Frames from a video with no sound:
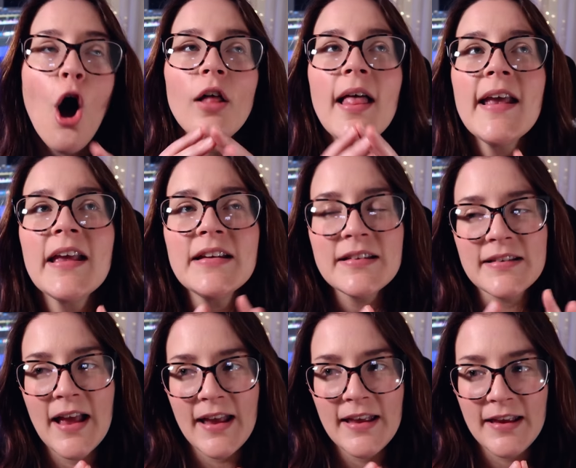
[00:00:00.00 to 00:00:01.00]
All I can
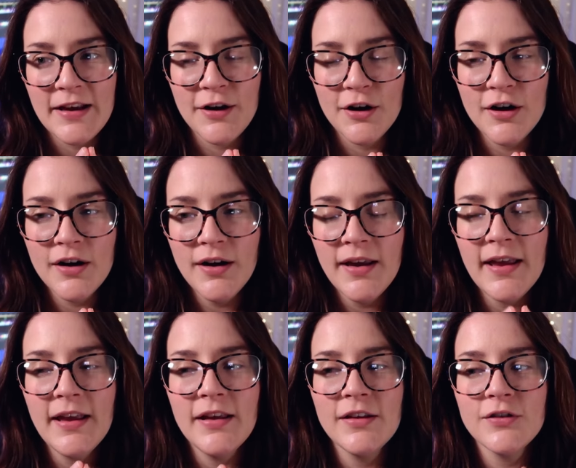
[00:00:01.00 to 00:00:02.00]
say here
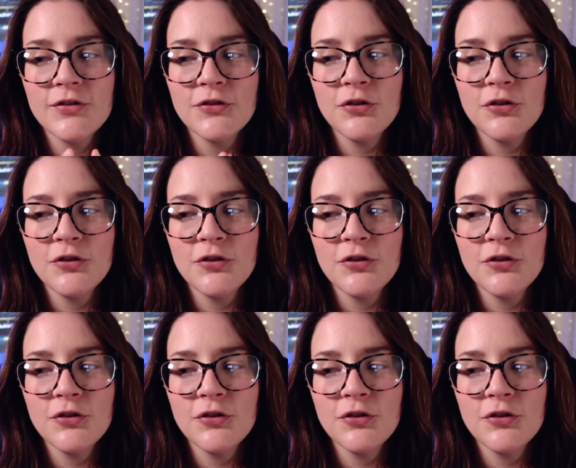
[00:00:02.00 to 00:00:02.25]
is